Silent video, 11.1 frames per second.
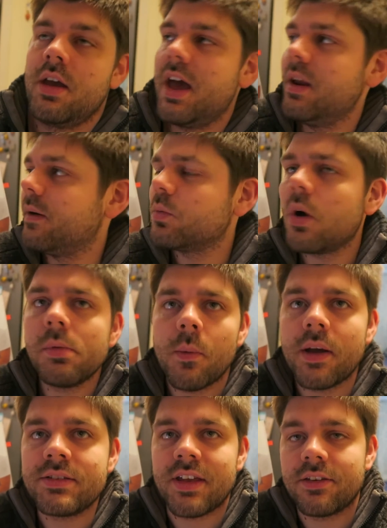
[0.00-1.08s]
Anyway, it's Wobbly
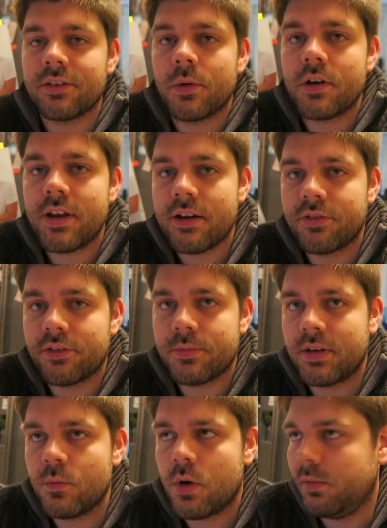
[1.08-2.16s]
Wednesday, so we're going out for
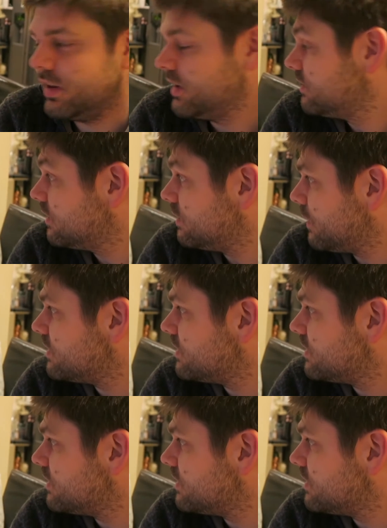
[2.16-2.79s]
something wobbly on